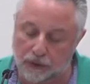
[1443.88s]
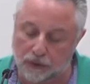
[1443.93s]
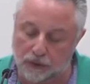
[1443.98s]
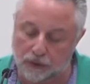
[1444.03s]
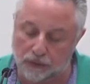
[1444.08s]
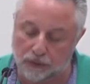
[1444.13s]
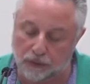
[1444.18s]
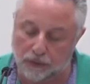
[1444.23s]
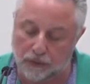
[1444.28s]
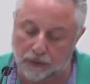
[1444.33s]

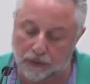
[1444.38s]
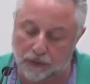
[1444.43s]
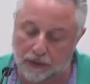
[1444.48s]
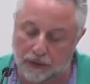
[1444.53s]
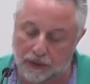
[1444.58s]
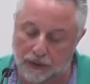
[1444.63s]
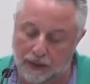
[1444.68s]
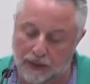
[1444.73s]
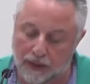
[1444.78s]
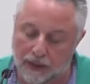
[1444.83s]
truth.
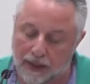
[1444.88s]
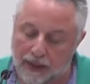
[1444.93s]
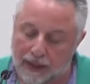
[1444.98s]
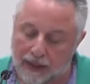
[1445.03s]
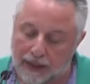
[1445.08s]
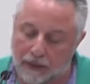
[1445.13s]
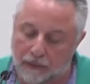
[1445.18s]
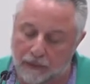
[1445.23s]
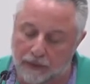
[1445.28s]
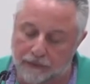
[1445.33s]

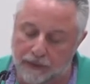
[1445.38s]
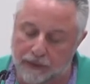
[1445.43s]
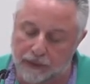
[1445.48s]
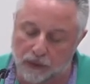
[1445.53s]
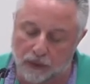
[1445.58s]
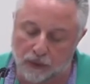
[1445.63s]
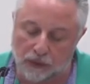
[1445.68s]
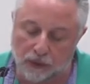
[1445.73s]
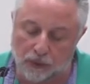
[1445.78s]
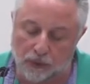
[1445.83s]
However, in
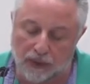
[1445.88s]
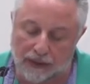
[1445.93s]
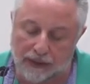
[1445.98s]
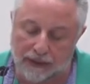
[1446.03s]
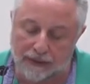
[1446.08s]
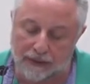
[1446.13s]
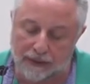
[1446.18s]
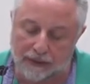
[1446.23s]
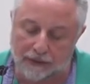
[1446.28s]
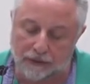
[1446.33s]
order to
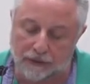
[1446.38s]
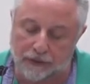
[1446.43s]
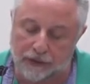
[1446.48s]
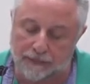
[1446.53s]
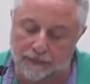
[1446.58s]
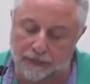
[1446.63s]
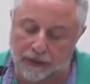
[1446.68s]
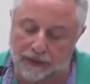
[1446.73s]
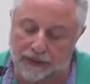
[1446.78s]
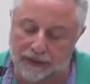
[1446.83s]
elicit the
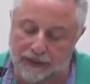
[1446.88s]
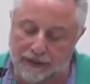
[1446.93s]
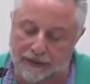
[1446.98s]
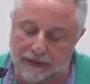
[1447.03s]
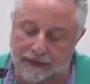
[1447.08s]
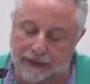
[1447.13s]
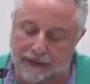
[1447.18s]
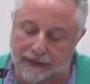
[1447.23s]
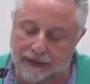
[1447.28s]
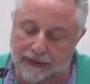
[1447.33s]
response he's
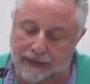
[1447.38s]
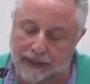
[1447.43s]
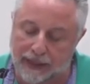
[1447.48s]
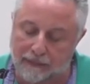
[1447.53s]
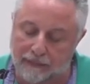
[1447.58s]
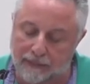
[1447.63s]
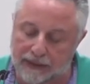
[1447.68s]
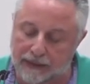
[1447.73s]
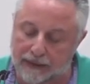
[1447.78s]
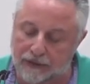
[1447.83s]
seeking,
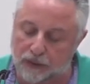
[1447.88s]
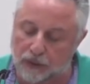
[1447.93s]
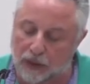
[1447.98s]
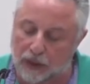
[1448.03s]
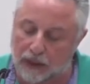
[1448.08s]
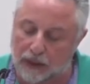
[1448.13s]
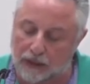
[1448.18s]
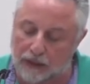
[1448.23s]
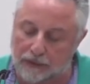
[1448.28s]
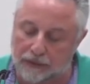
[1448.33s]
Hamlet has to
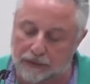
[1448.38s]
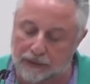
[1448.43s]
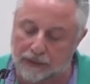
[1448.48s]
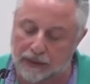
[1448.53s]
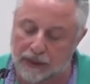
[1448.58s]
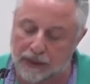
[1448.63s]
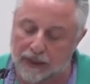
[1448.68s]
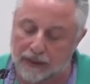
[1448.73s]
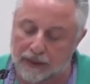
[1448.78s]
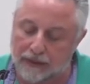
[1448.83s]
alter
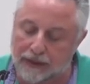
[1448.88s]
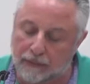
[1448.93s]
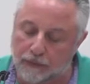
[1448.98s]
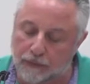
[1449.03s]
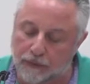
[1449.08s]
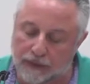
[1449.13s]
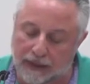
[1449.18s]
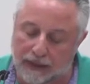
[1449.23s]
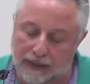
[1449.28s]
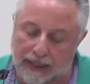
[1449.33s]
some
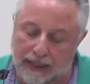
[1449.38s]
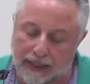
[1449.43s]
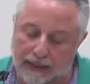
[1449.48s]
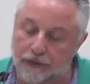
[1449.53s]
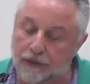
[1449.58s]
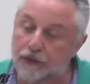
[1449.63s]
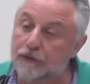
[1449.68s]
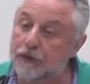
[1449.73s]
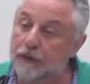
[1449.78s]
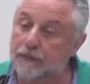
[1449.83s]
of the
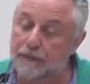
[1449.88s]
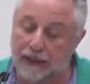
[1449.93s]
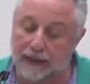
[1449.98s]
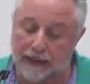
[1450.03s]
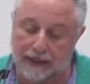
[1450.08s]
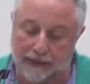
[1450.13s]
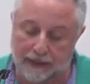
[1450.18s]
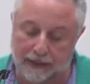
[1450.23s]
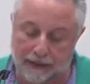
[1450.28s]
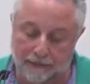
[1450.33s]
lines of the
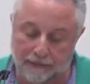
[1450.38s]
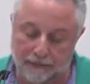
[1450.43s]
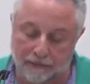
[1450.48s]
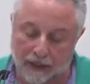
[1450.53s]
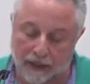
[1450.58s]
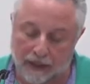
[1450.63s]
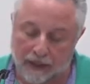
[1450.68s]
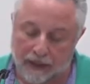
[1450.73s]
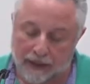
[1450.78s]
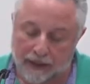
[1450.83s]
play.
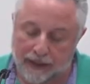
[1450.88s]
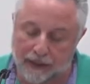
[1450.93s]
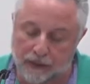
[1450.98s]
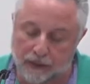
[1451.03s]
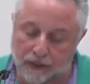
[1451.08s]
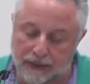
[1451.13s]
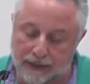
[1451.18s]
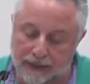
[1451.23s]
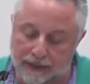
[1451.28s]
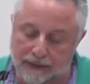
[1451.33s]
He
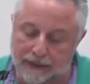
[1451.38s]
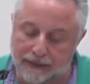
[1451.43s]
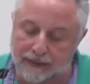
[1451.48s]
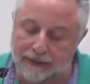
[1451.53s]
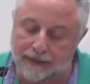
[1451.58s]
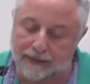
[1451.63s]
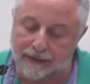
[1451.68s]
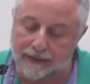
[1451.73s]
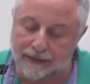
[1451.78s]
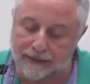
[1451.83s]
considers
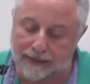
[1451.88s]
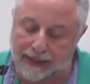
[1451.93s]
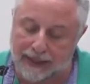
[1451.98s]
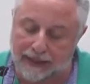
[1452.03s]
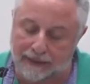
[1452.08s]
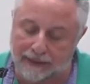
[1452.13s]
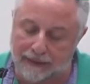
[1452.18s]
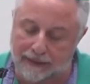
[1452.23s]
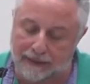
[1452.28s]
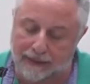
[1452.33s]
that the
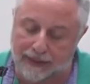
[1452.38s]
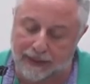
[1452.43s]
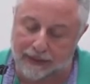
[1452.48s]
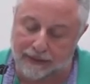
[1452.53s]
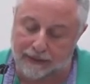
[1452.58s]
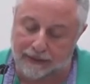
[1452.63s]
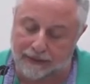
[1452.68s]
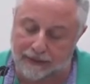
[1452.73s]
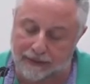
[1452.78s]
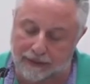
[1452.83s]
standard
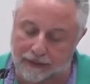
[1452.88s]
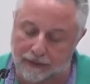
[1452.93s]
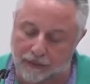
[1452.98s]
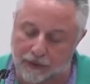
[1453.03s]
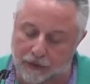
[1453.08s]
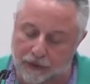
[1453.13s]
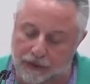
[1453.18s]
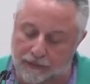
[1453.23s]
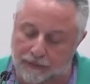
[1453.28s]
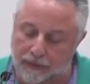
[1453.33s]
text,
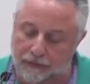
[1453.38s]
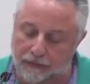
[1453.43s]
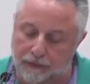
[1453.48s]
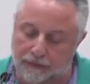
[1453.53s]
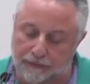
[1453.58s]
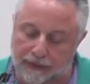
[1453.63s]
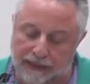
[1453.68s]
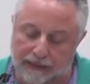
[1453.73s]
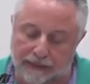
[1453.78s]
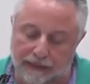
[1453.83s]
which has been
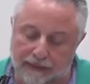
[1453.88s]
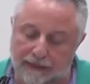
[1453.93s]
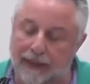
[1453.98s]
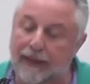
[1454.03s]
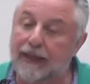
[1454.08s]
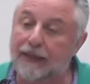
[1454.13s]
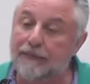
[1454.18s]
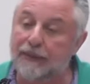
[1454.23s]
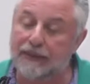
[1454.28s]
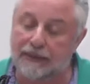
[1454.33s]
repeated
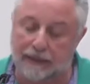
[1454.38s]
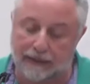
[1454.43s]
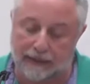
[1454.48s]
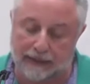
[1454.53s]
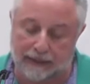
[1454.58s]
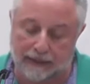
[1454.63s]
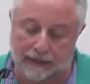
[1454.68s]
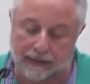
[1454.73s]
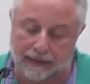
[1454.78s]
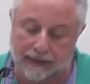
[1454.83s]
time and
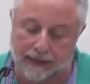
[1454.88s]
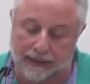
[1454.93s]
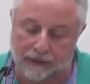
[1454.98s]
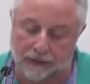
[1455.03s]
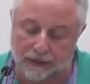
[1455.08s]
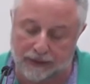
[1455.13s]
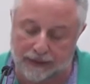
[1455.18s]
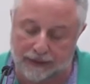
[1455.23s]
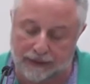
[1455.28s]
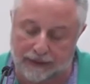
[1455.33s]
again
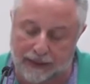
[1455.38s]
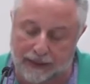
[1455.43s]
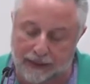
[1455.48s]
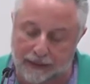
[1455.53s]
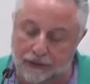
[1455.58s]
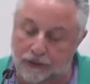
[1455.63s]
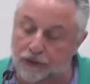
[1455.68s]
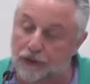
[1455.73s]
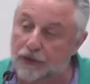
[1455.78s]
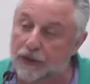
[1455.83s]
on
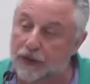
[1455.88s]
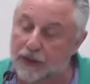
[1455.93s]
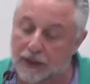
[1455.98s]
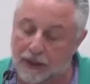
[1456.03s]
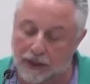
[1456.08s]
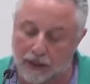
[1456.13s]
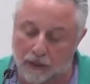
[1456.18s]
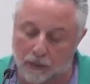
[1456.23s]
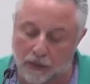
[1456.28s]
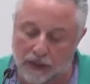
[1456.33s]
stage,
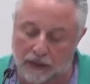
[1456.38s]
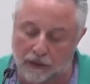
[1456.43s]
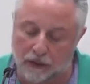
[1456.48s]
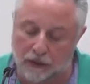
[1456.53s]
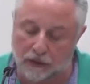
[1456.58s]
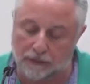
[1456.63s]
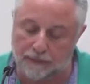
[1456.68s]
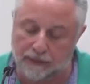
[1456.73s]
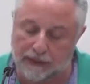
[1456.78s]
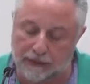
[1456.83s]
will
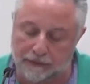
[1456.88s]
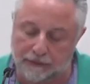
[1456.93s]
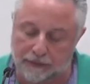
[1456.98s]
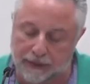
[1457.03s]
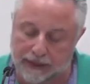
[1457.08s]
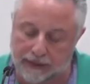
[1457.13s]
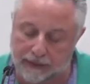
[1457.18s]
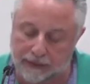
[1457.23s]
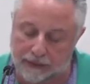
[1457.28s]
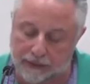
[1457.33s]
not be
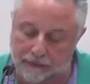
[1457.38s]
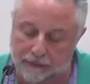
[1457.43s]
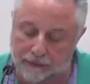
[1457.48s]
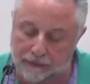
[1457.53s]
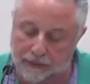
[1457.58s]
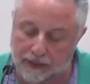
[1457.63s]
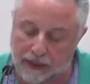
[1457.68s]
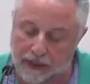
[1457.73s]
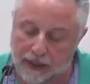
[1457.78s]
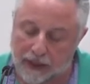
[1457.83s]
effective.
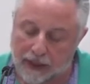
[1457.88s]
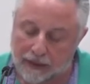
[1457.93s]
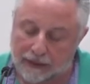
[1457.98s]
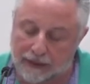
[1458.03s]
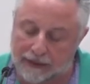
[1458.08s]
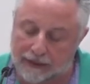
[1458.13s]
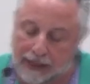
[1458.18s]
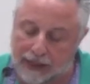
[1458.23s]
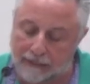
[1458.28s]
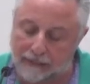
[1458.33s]

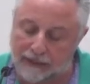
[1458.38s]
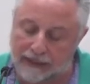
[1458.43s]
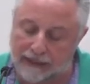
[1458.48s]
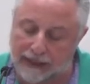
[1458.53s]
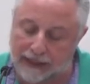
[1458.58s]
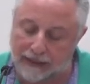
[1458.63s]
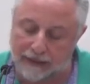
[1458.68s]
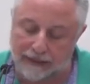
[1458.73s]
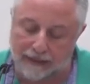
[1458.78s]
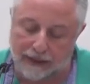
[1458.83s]
Thus, Hamlet
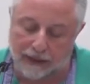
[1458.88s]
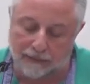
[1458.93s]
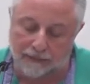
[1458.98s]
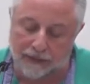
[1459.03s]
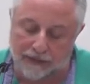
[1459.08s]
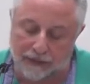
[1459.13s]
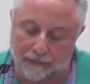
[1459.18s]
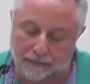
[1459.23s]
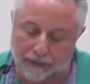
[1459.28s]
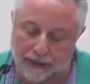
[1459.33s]
ends up
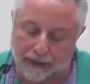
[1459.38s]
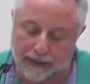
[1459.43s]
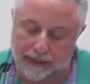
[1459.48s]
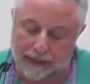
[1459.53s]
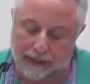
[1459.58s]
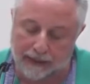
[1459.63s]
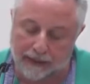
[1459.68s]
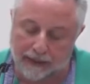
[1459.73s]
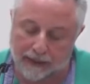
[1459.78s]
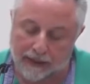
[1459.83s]
with a
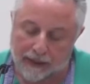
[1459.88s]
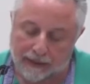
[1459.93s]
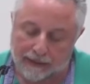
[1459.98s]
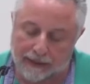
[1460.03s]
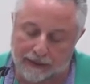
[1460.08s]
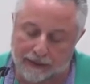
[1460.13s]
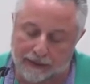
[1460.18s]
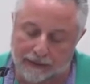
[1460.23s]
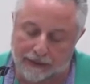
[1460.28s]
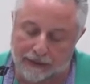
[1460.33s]
play
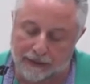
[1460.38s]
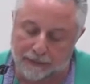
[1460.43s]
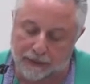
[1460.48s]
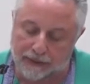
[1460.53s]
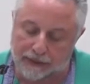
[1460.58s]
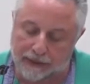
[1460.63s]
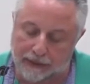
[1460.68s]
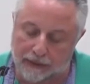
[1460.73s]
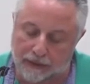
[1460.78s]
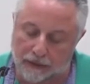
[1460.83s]
that, in this
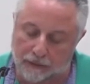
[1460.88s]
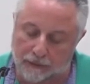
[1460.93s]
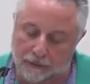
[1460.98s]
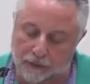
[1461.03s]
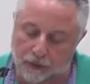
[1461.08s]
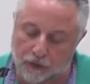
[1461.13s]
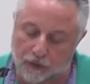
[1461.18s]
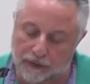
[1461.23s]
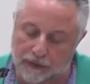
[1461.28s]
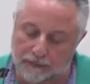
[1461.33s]
particular
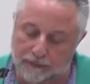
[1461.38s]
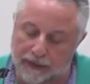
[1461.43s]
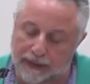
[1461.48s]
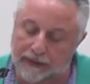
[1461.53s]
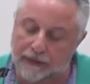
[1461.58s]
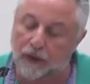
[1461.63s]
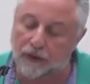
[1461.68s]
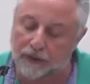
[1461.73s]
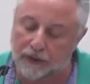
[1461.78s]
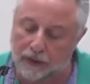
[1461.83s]
form, is
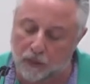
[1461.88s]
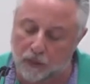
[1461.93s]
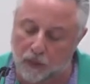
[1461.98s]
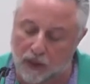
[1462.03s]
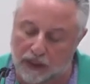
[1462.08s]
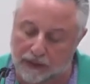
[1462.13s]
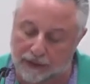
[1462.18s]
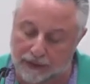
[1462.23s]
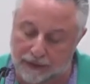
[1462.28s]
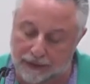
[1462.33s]
played only
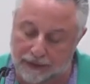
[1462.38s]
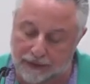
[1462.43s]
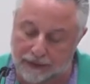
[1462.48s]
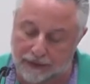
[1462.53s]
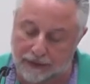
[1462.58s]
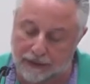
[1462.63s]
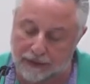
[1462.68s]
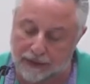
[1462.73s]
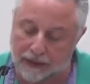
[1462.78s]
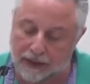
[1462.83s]

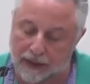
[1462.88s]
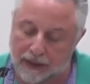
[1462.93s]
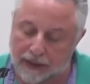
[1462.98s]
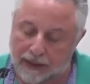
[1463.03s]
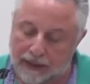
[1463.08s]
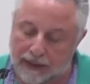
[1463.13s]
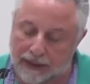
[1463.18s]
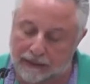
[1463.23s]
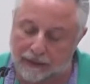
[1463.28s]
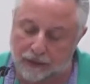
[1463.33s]
once
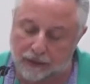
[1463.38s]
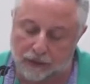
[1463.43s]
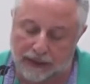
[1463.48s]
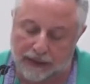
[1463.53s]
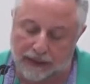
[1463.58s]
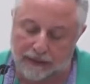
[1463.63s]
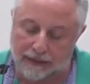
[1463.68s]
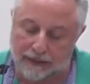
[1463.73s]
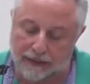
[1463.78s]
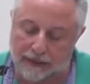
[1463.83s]
and
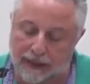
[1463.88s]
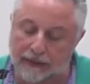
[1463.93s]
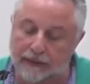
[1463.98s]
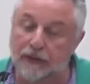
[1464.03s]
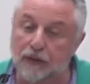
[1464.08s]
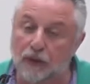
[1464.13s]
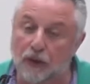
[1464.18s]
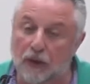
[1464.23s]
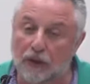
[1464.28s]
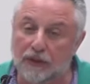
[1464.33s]
addressed at
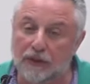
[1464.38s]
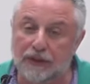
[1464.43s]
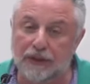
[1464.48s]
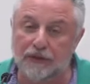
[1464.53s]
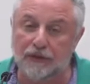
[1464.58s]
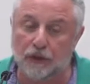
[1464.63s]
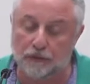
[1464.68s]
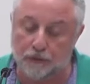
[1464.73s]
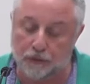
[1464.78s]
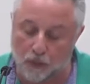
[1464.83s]
an
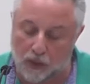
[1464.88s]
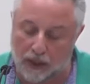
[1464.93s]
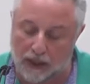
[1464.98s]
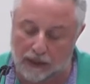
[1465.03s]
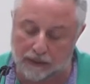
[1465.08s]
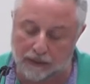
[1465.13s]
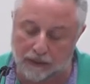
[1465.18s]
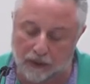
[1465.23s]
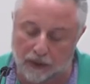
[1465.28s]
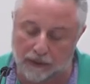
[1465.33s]
audience of
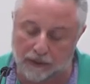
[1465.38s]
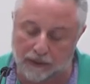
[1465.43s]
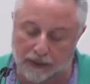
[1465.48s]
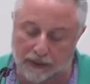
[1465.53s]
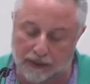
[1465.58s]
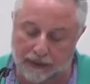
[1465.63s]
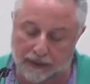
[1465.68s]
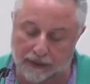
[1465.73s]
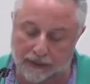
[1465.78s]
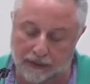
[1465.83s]
one
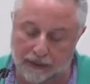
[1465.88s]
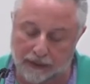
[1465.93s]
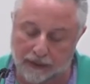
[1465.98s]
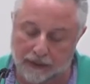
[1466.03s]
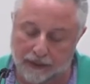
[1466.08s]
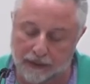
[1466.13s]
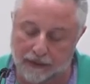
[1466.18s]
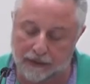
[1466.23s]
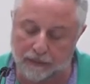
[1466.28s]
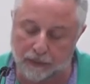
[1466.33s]
only
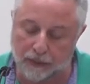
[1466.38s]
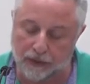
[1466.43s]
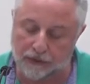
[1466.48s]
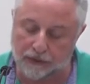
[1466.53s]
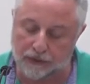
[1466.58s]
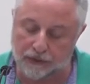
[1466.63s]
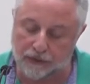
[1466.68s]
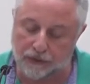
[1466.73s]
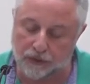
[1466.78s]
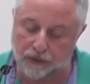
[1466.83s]
his
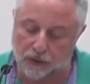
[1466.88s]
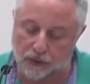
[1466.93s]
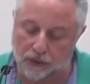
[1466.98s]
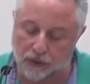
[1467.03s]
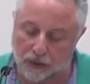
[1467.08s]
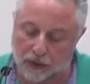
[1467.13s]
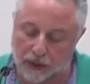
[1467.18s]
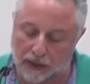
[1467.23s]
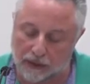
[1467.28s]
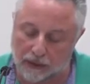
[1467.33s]
murderous
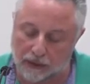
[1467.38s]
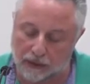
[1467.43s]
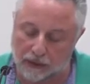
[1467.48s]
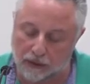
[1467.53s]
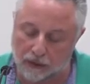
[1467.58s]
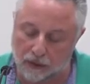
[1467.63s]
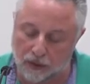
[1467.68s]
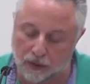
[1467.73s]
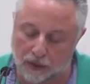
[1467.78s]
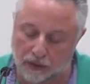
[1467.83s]
uncle
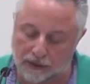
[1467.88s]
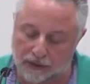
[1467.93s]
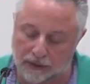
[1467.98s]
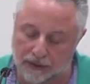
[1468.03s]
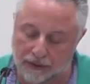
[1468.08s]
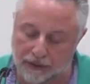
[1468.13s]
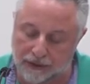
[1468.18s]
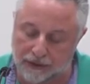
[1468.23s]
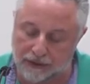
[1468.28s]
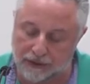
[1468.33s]

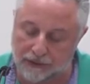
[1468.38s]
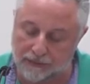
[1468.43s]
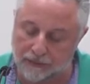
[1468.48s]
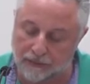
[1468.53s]
Claudius.